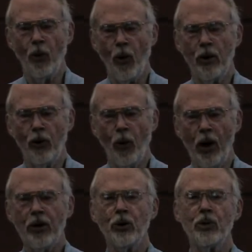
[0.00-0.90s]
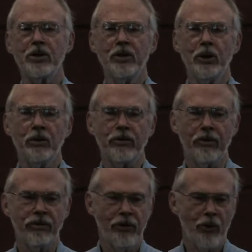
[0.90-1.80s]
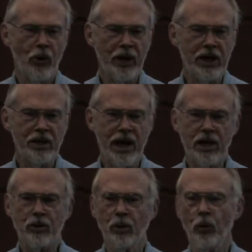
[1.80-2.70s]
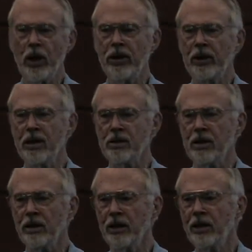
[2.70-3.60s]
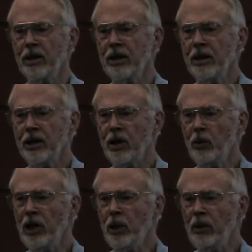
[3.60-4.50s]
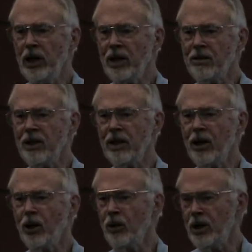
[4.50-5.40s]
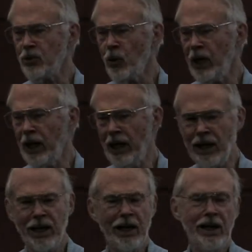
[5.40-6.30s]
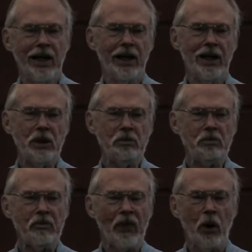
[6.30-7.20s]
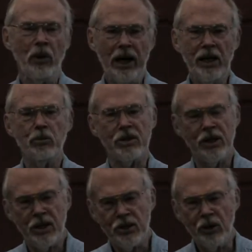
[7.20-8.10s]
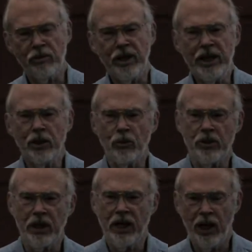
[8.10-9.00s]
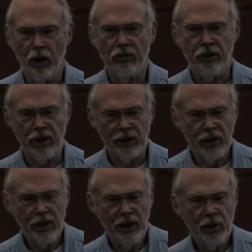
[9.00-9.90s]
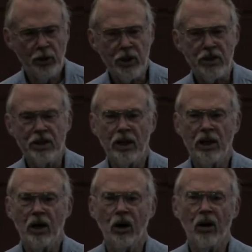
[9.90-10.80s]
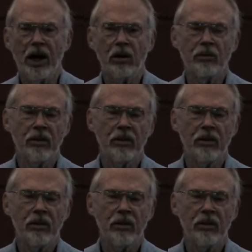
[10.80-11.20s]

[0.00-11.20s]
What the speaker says: Walter was known for throwing a tantrum when things in the committee meetings didn't go his way. But he was also a very interesting and helpful person to know. And